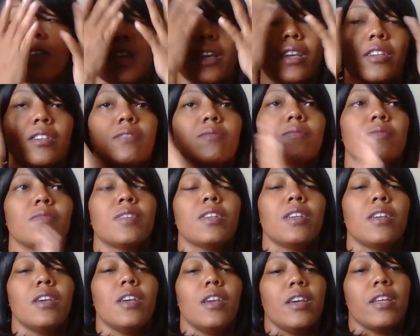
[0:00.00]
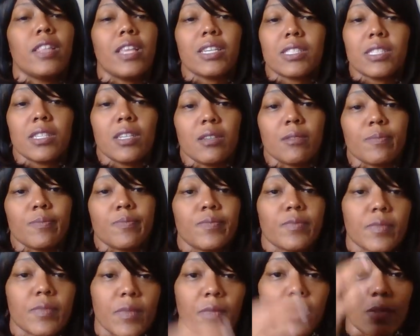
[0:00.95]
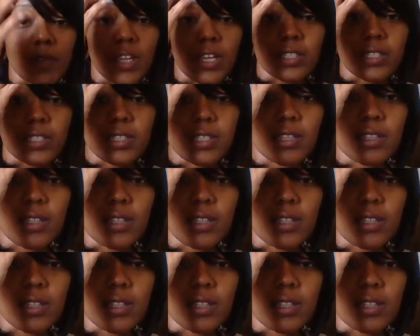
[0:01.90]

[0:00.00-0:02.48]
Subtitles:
and that's it. That's it,